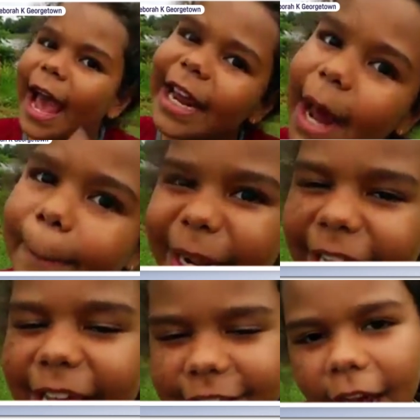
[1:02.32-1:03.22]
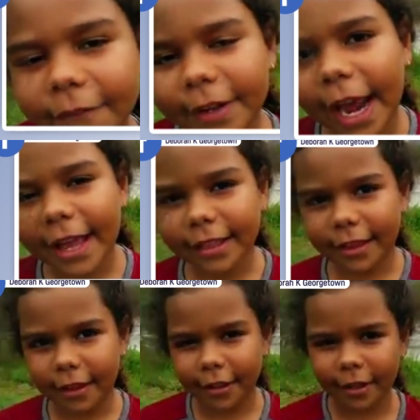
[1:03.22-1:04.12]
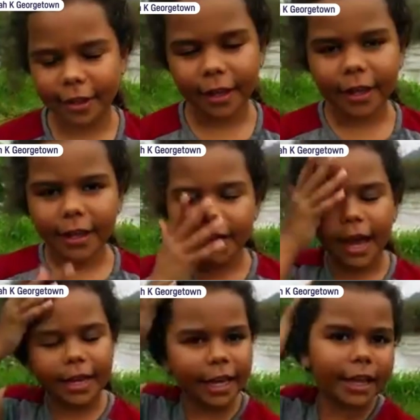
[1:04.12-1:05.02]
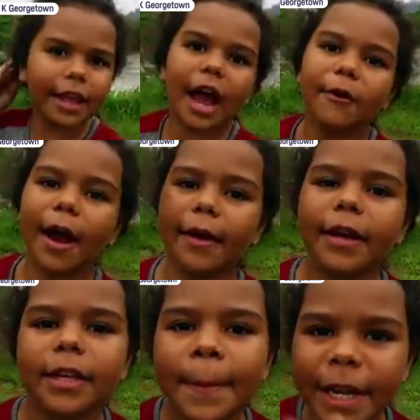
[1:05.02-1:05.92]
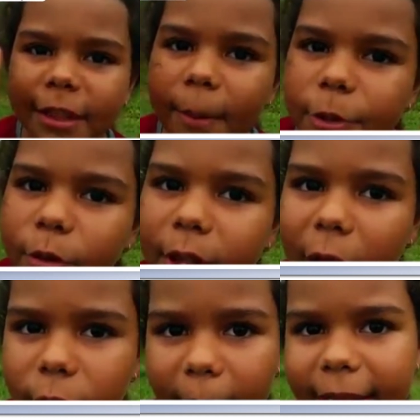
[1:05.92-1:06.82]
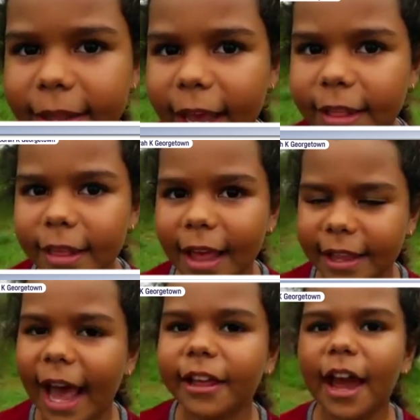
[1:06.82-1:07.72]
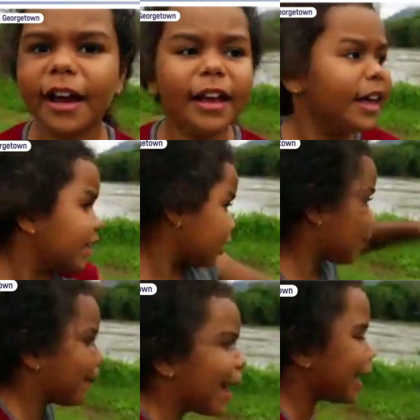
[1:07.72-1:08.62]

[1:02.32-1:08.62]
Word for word: Ain't nobody got time for that. Yeah, Ning and Zara, you better stop doing those rain dances, I tell ya. That's what's